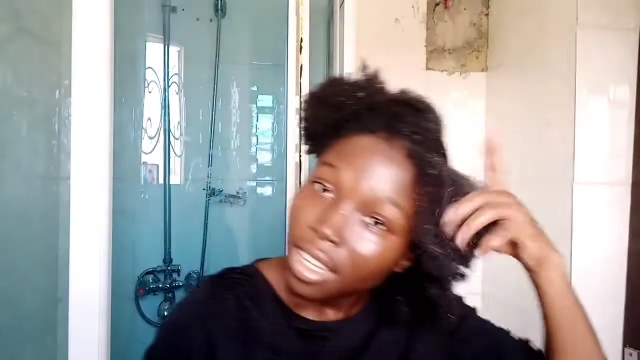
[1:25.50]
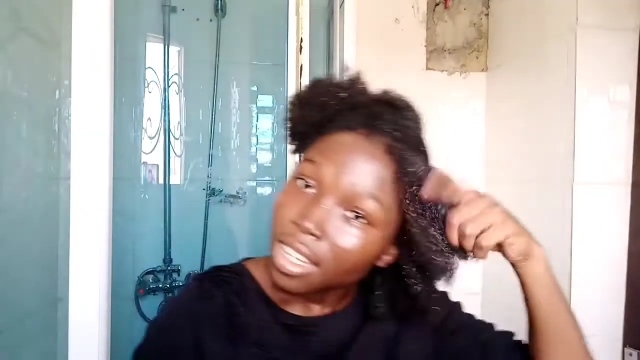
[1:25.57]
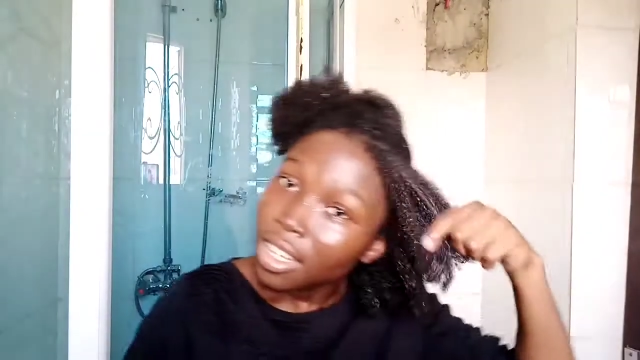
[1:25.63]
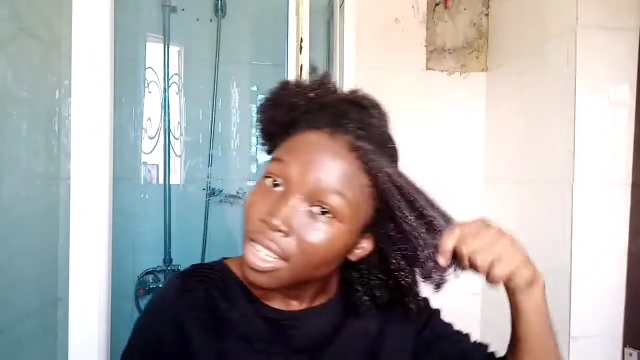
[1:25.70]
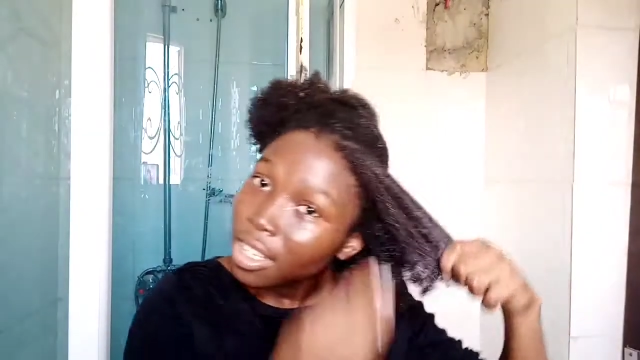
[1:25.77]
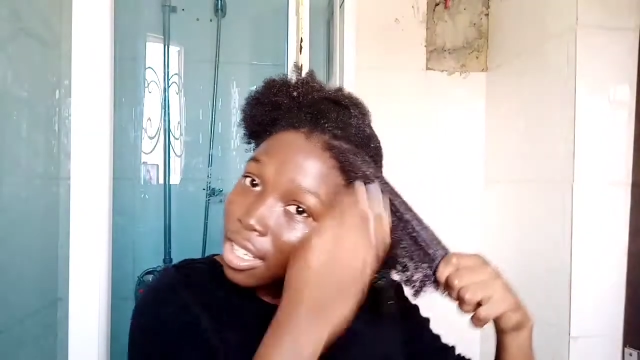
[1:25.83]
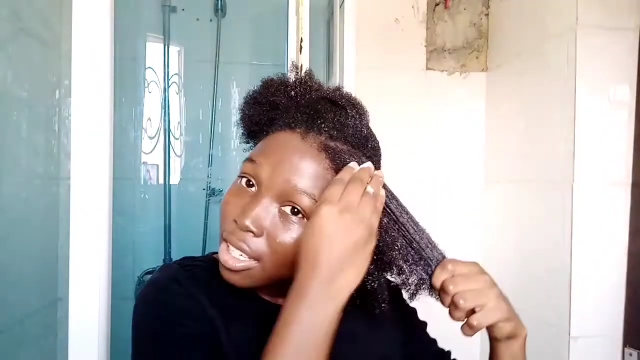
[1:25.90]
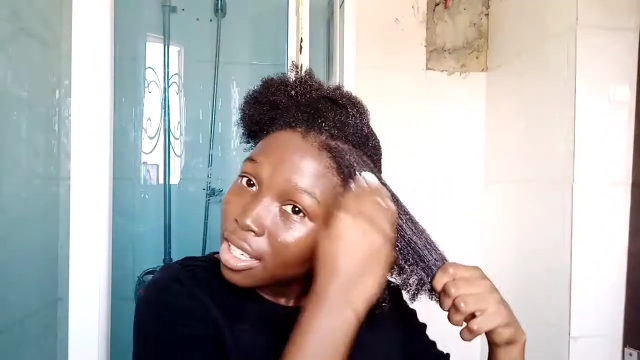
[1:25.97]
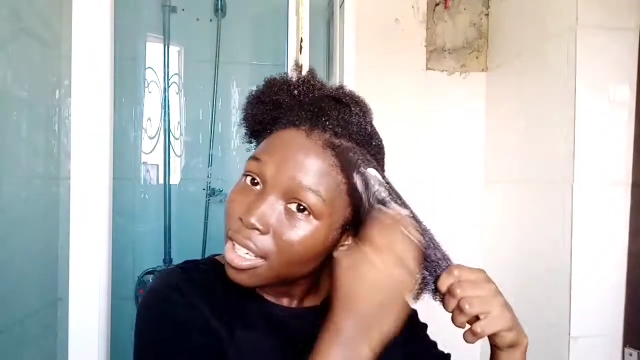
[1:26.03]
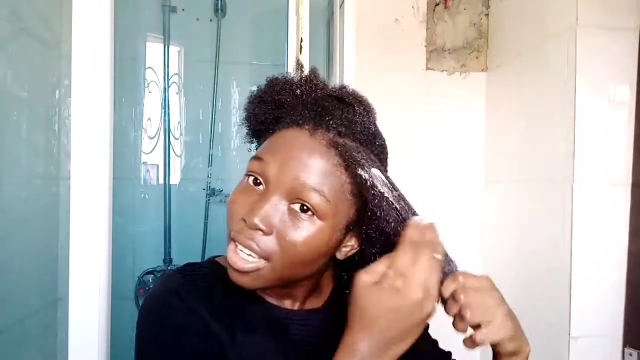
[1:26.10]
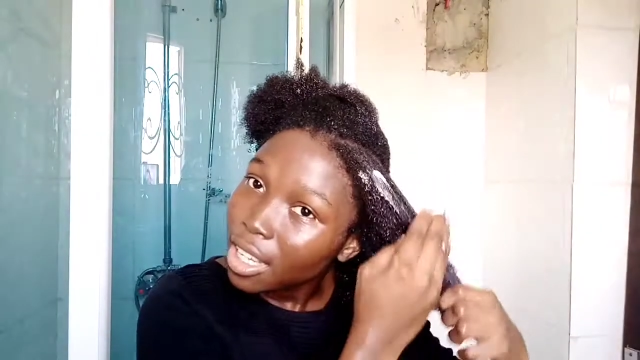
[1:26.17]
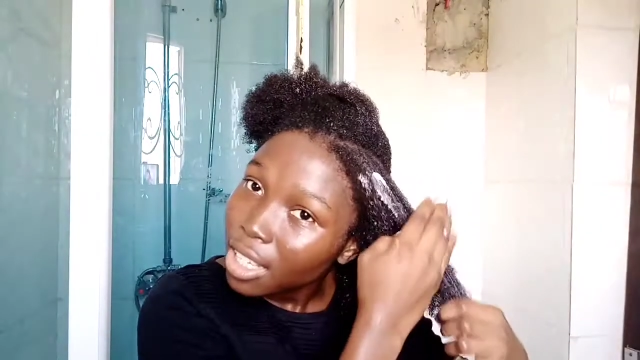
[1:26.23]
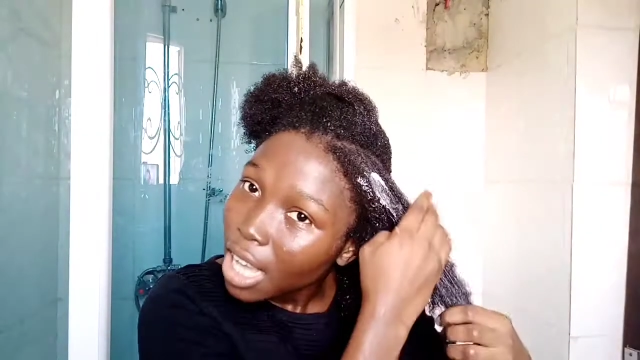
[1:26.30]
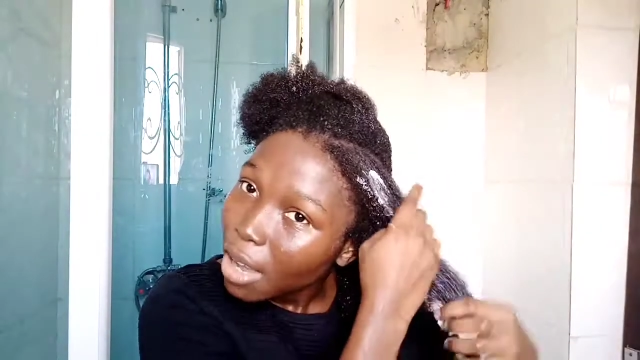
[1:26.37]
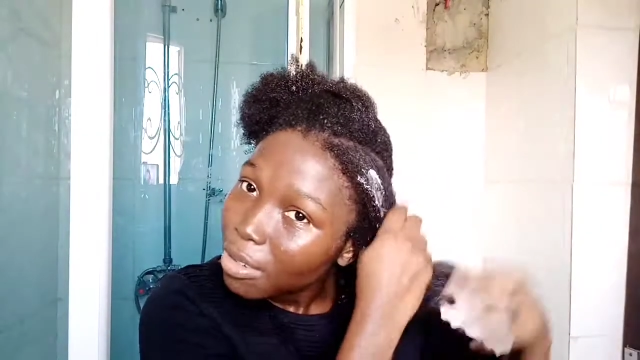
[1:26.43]
going to be
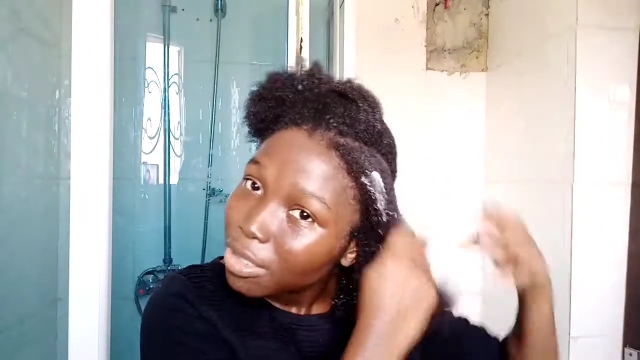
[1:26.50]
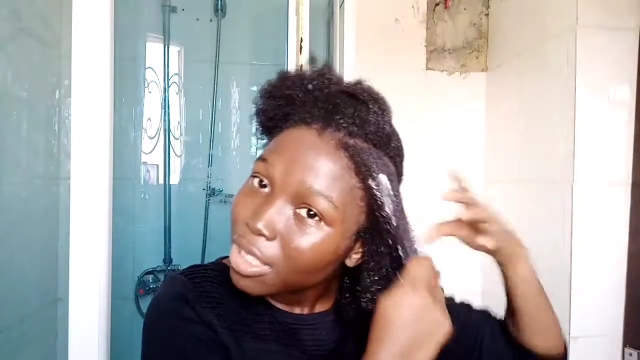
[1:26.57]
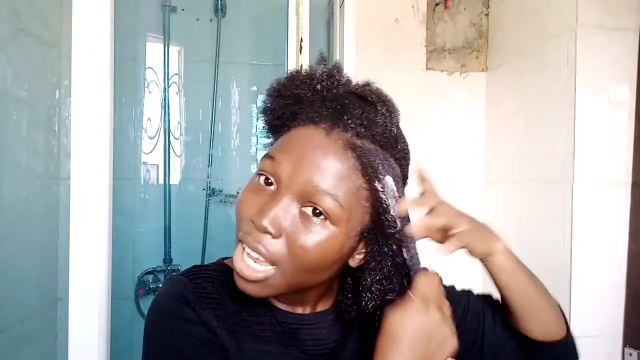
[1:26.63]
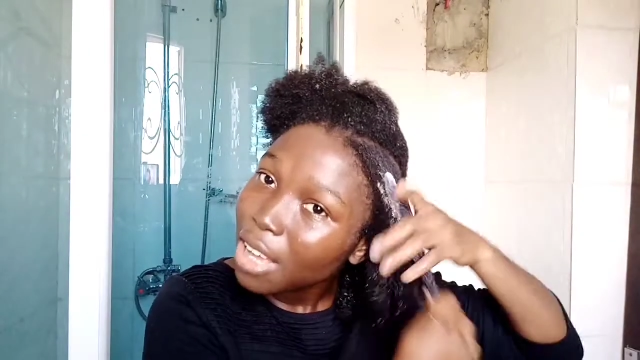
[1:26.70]
scarfing my hair,